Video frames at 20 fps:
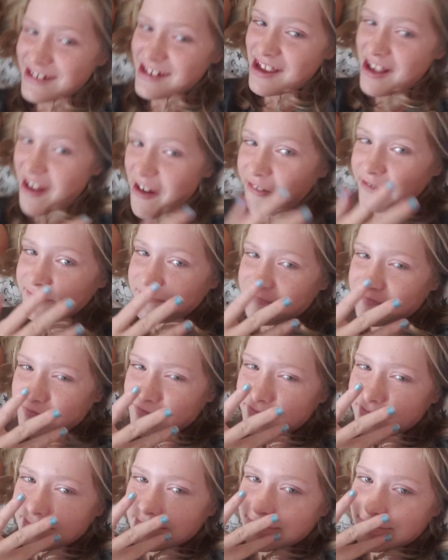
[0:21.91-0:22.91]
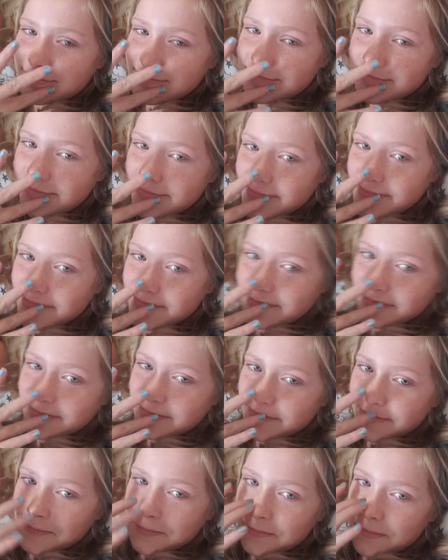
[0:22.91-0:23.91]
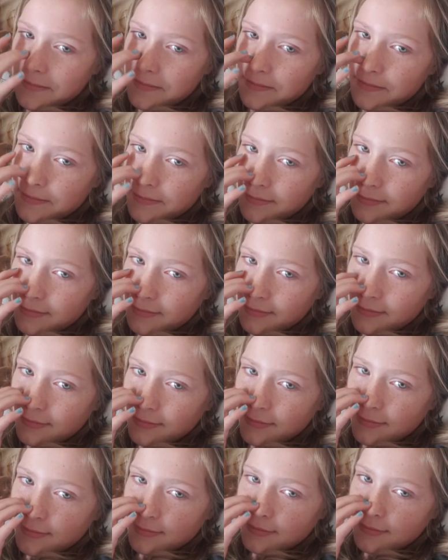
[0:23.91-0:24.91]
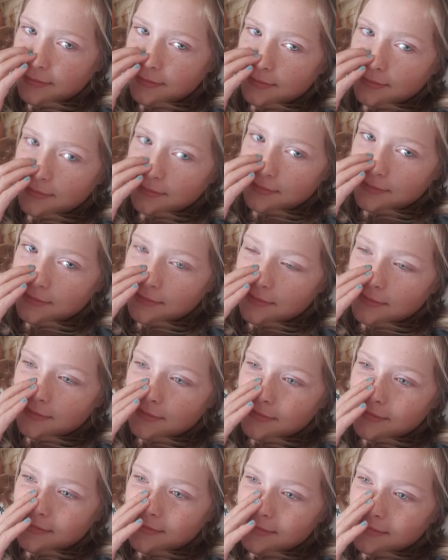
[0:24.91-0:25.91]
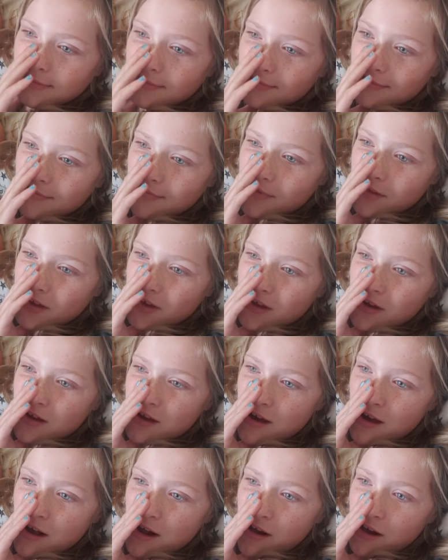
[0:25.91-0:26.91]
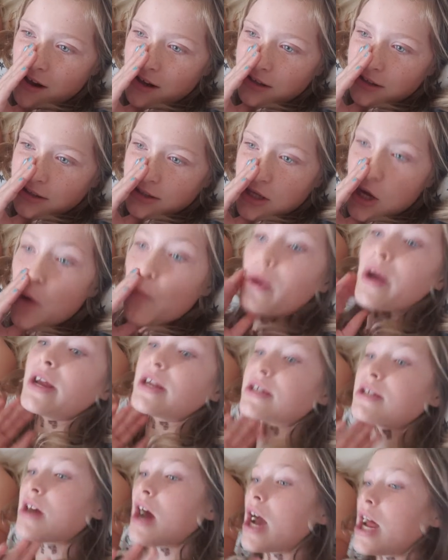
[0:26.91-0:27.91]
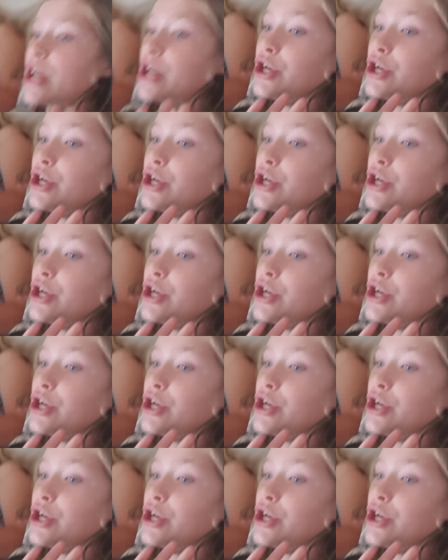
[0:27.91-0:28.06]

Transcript: Well, we're not sure if we'll ever be able to send merch because one day we will We're starting